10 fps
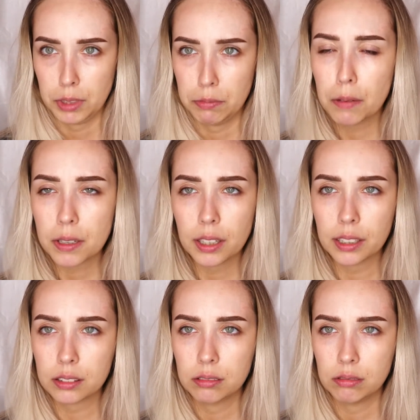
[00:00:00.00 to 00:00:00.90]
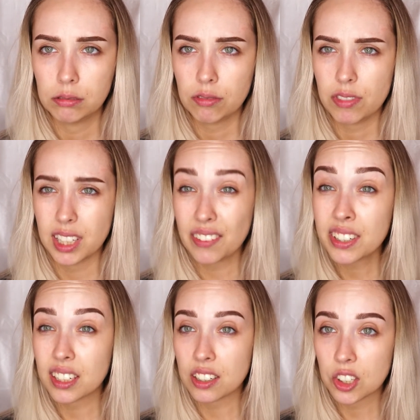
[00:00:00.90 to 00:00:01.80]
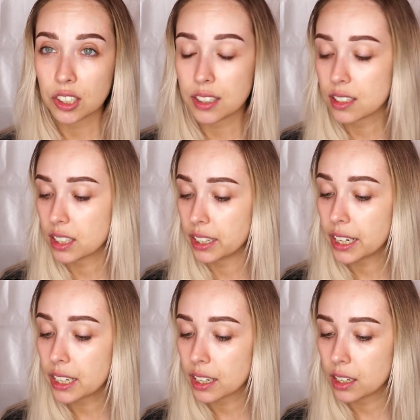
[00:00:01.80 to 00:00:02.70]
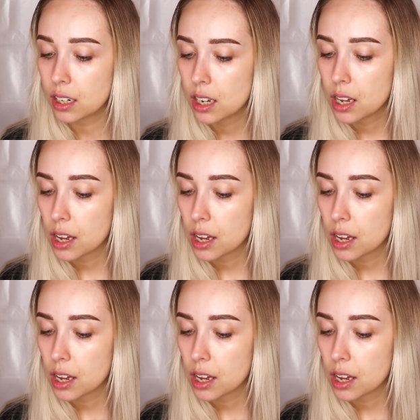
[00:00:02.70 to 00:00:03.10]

probably like 70-ish at least Canadian.